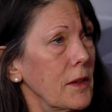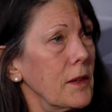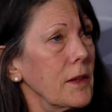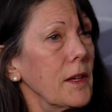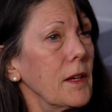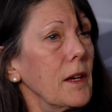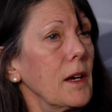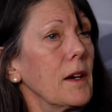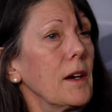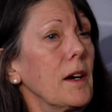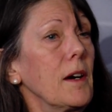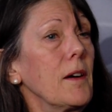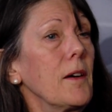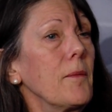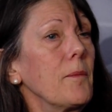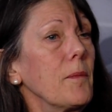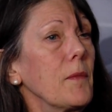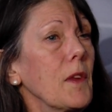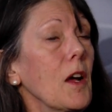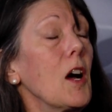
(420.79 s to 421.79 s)
the
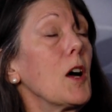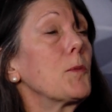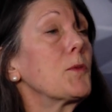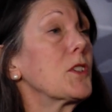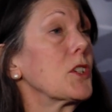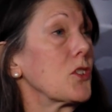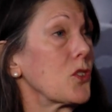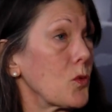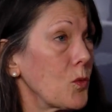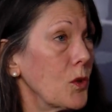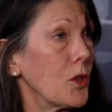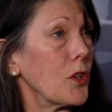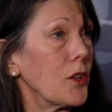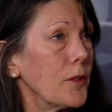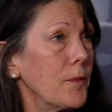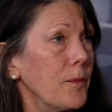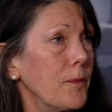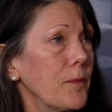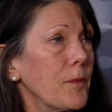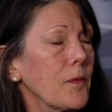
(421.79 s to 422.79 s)
um, options
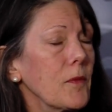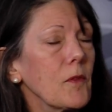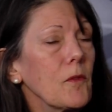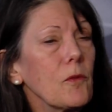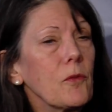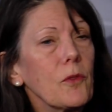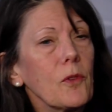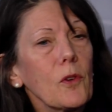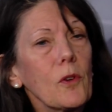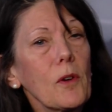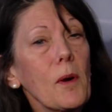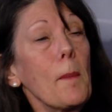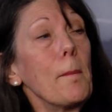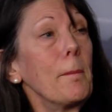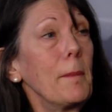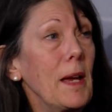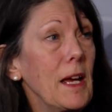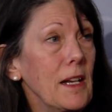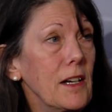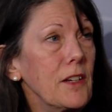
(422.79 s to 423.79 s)
were mm-hmm. for
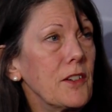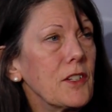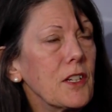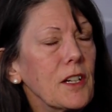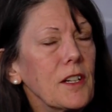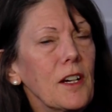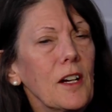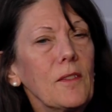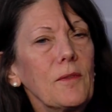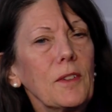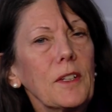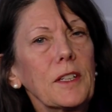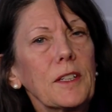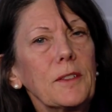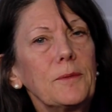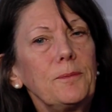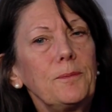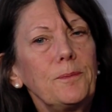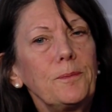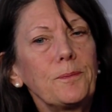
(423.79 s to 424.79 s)
managing
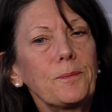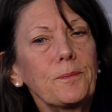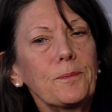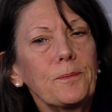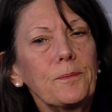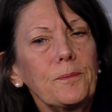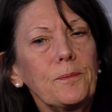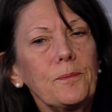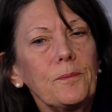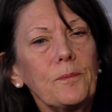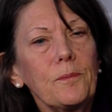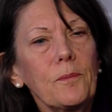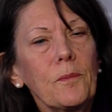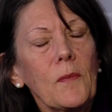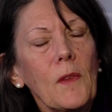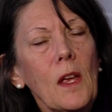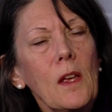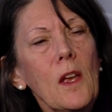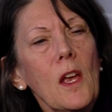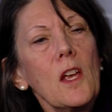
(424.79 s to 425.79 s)
conflict.
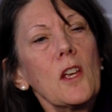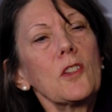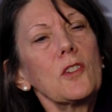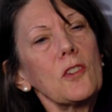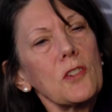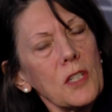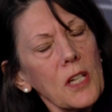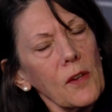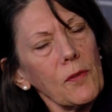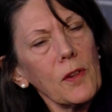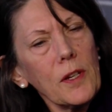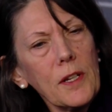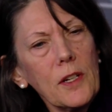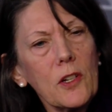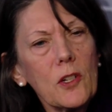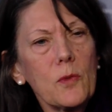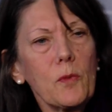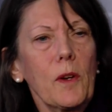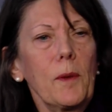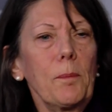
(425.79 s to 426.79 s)
So several
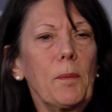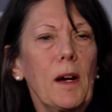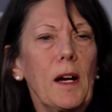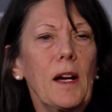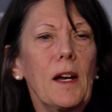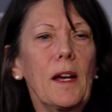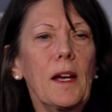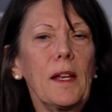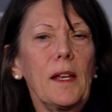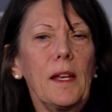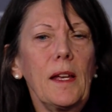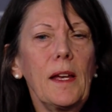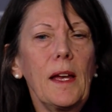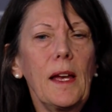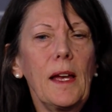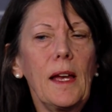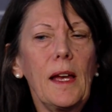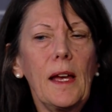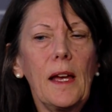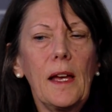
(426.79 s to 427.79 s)
years went by,
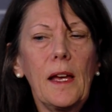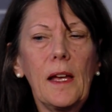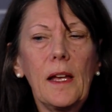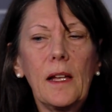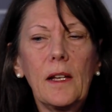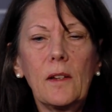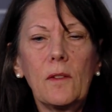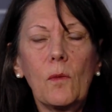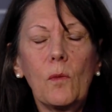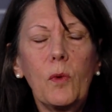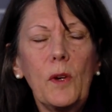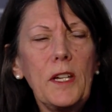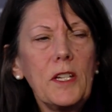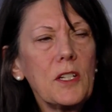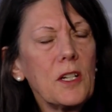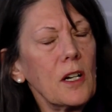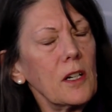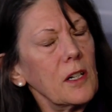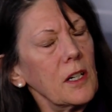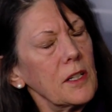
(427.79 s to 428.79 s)
and we
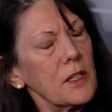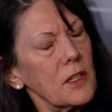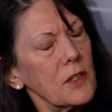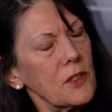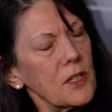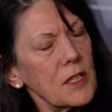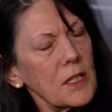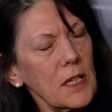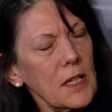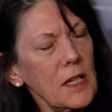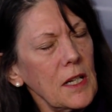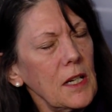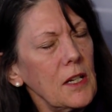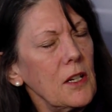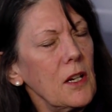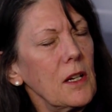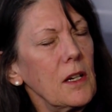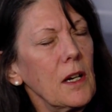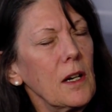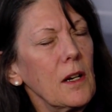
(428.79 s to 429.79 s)
started to
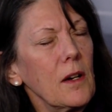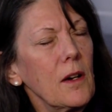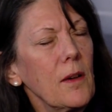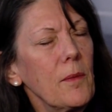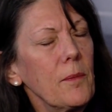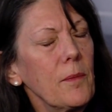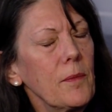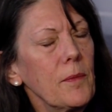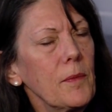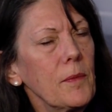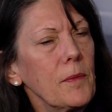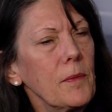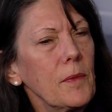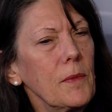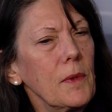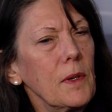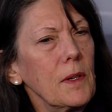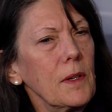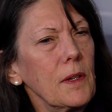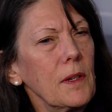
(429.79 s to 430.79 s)
see um,
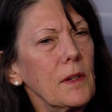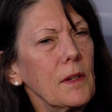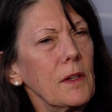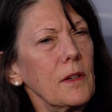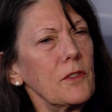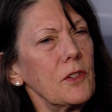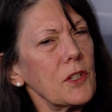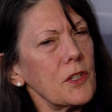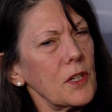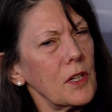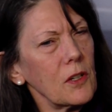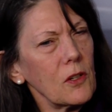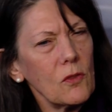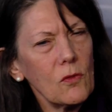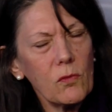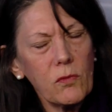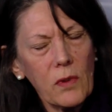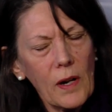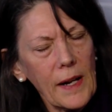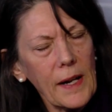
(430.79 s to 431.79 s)
a, just a
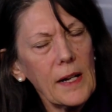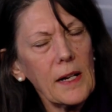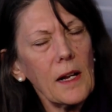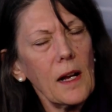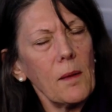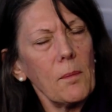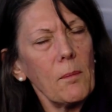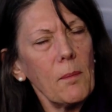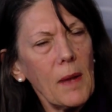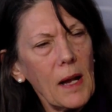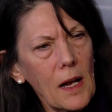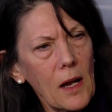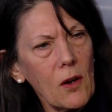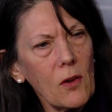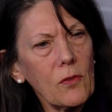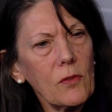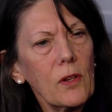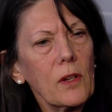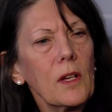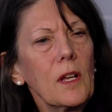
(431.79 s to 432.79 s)
great
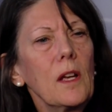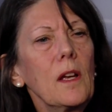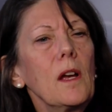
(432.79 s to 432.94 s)
amount